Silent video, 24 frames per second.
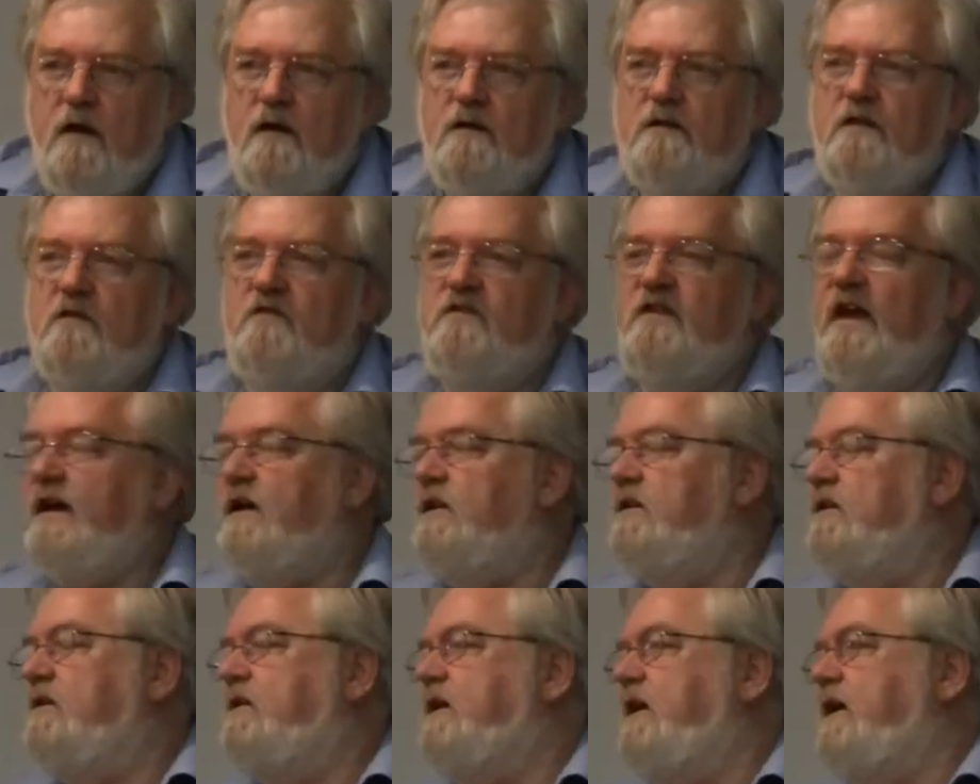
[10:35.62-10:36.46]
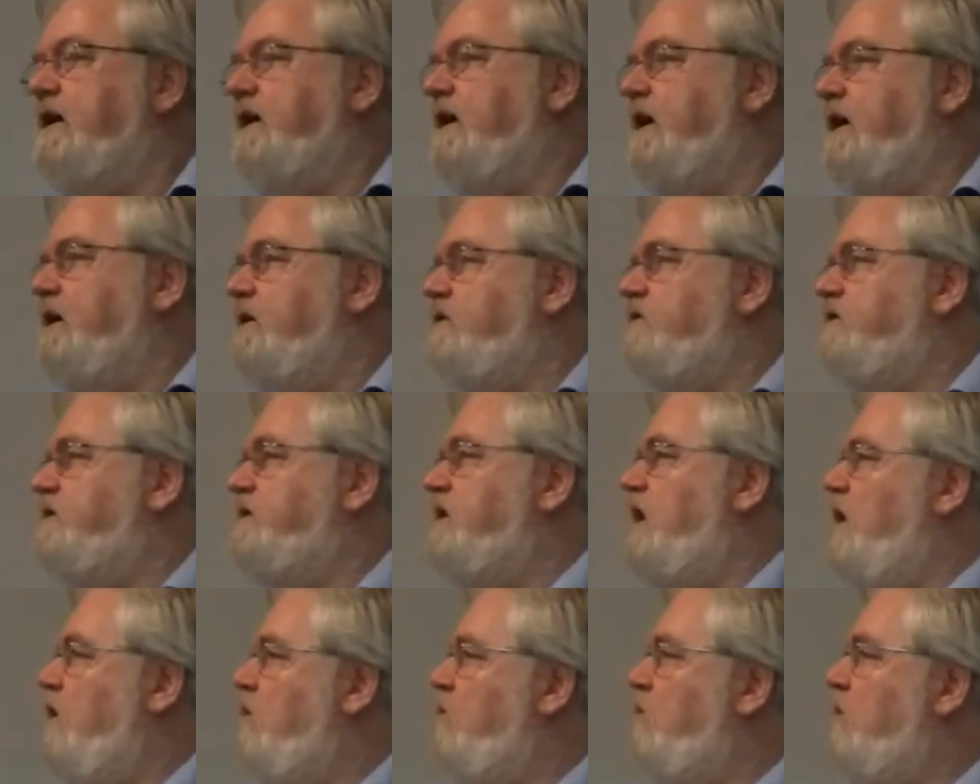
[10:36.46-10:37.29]
The second thing is,
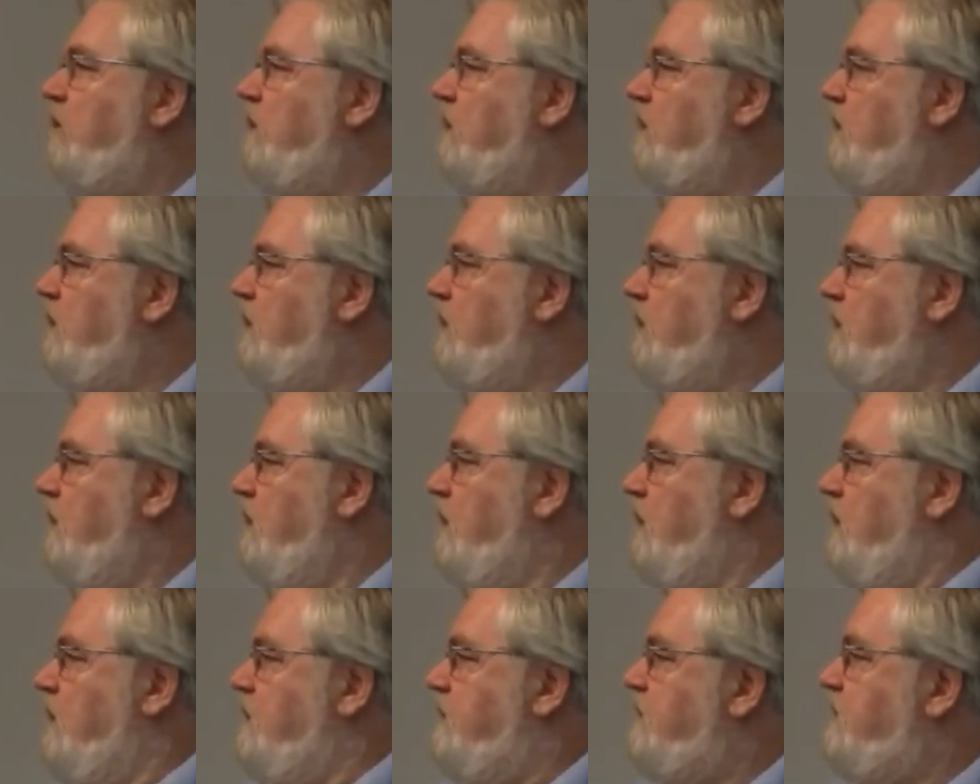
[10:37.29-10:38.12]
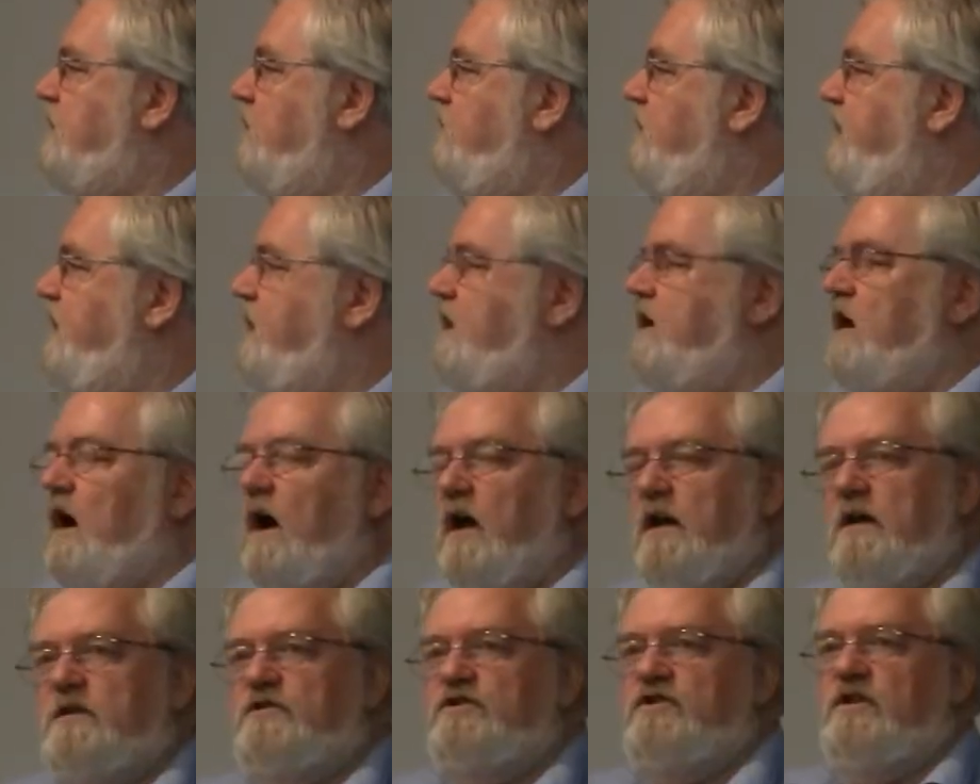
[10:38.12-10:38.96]
though, that their
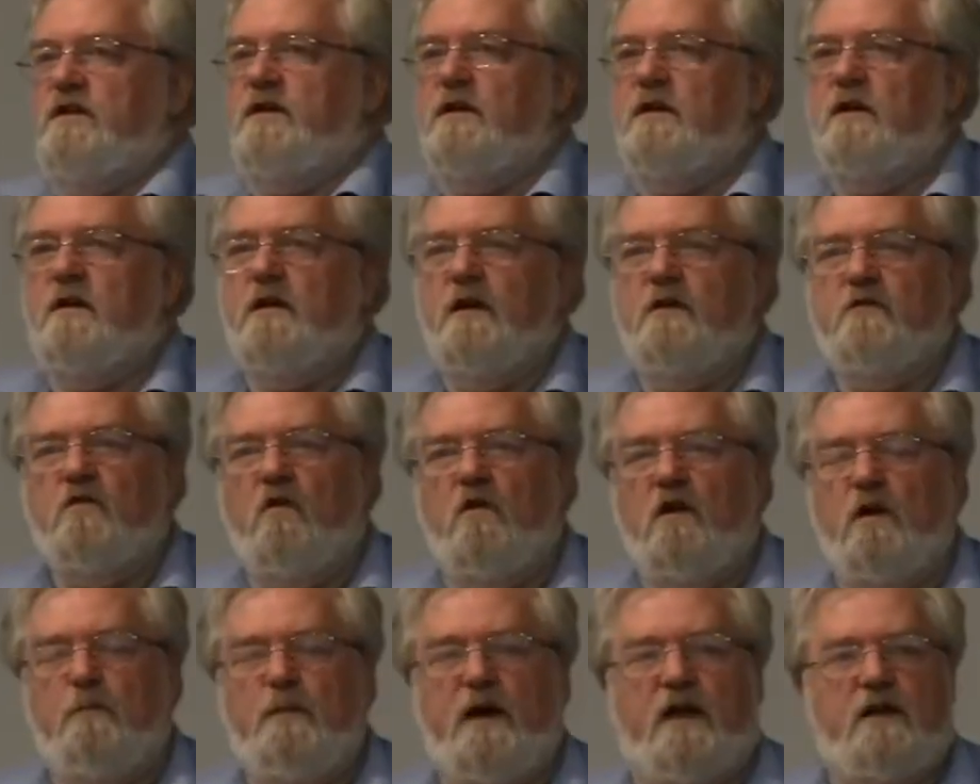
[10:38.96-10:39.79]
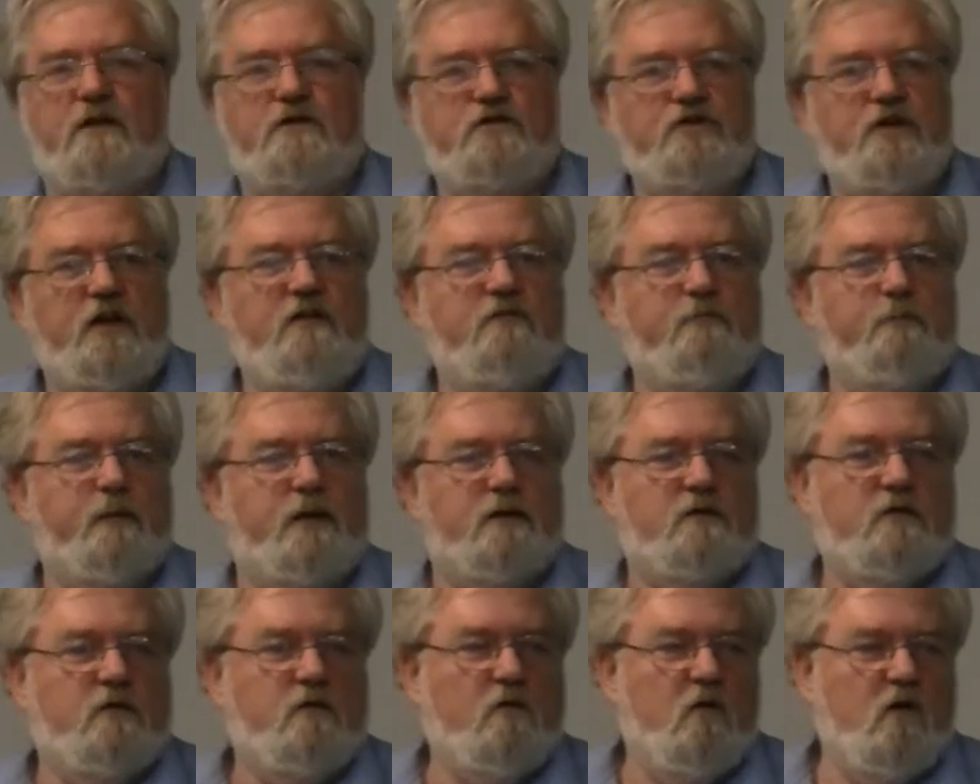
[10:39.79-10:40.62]
ideology is all about
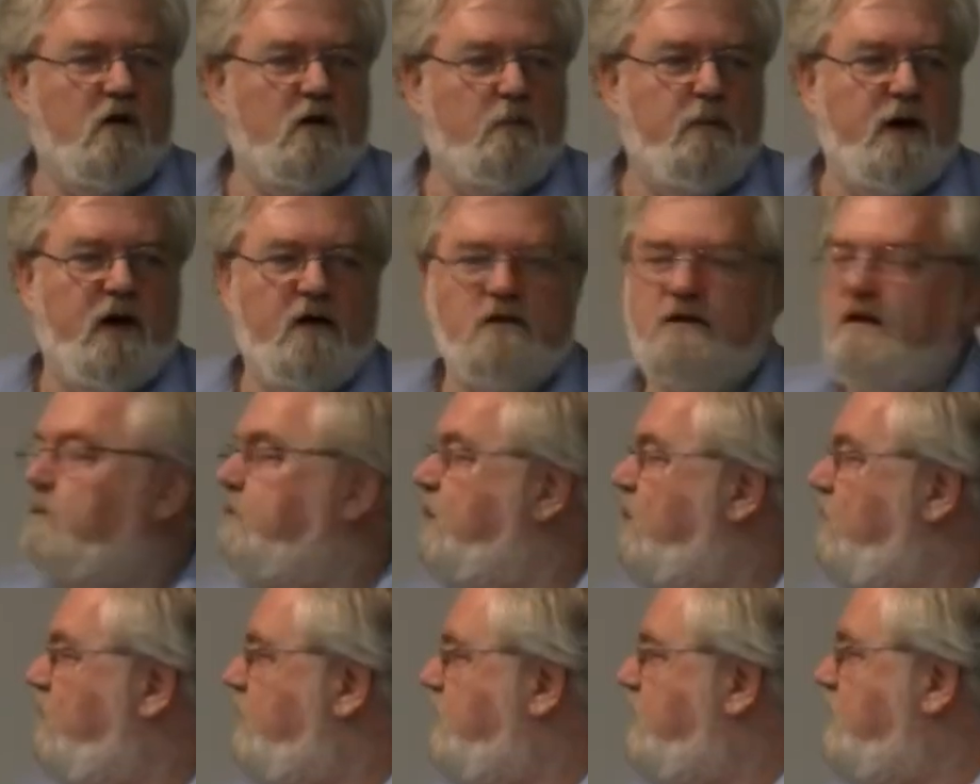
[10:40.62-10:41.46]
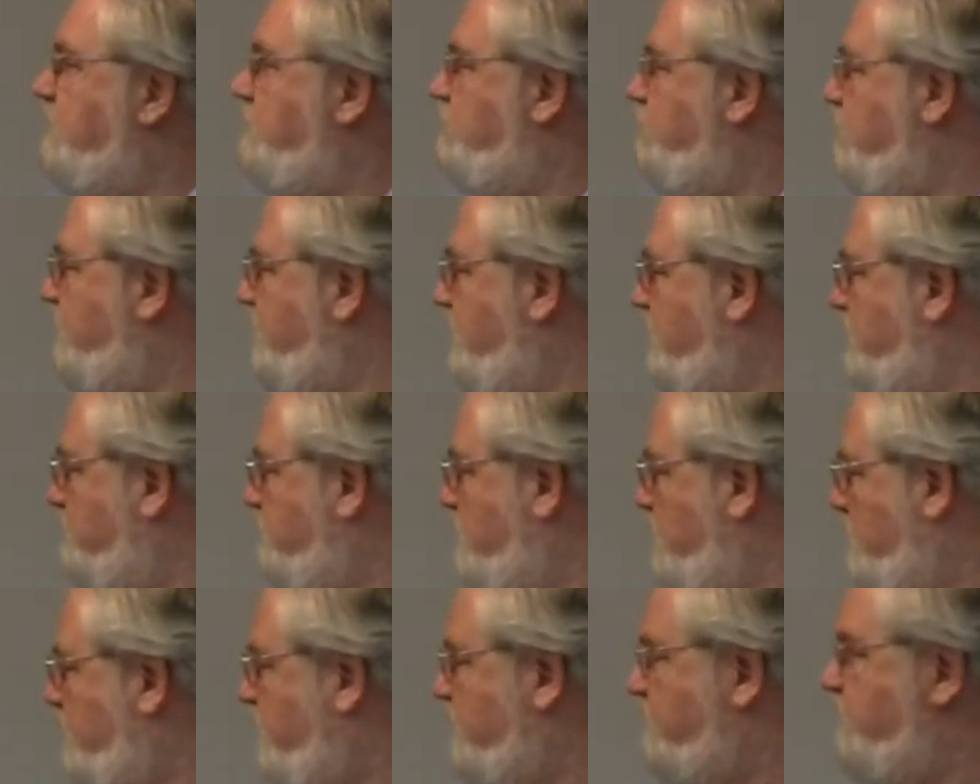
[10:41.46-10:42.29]
achievement, all about the American dream,
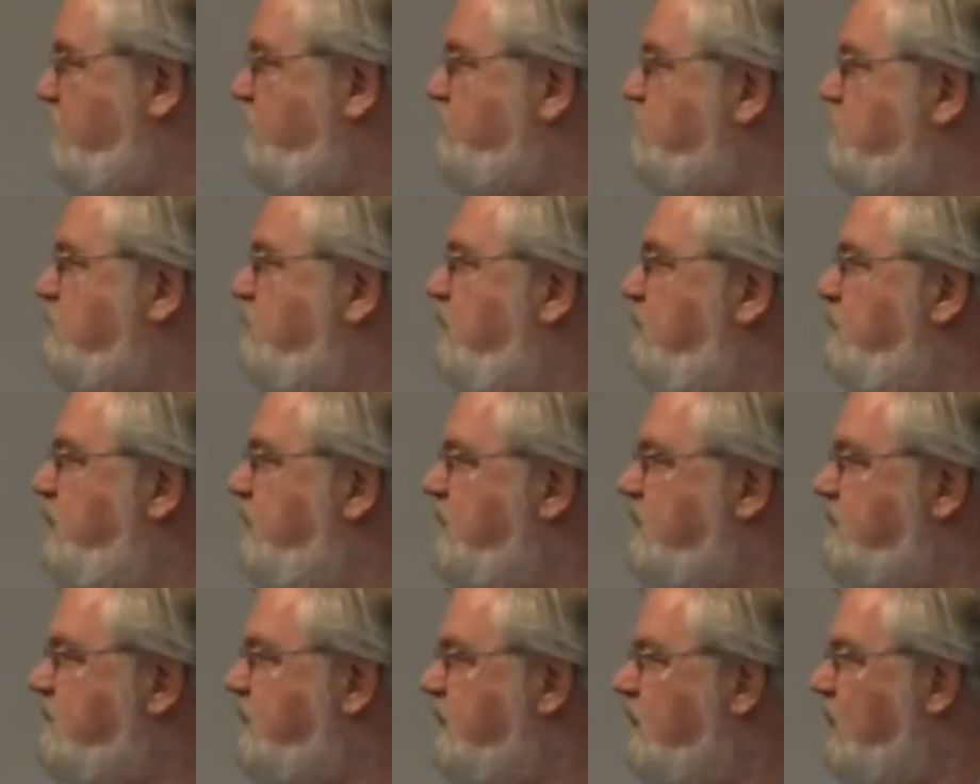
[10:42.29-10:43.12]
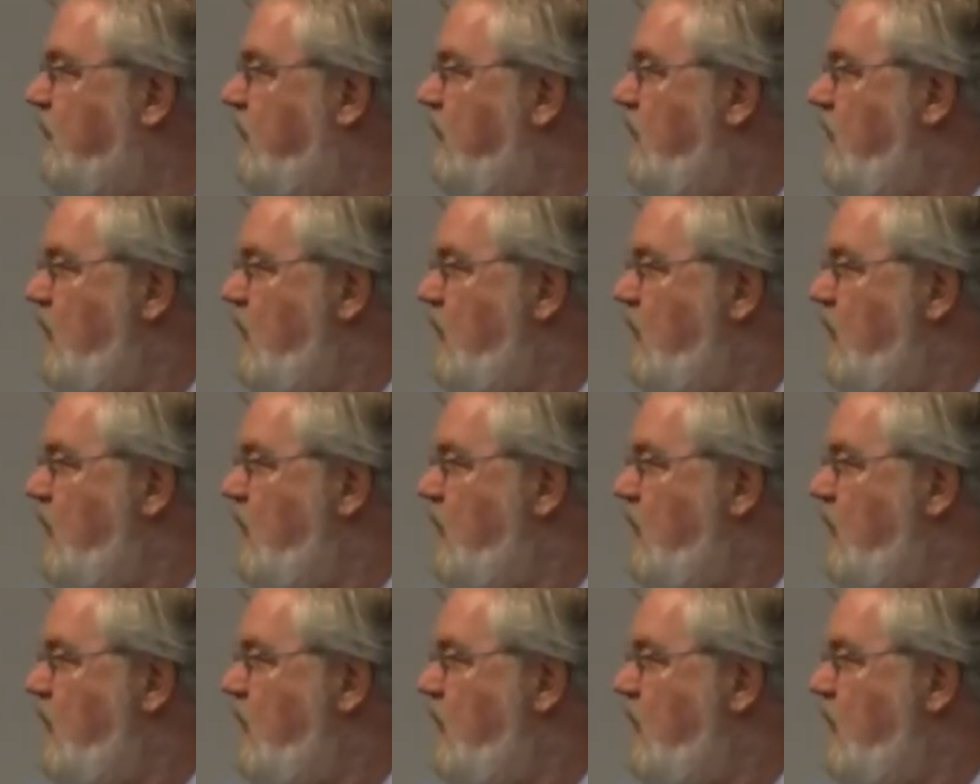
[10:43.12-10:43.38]
all about social mobility.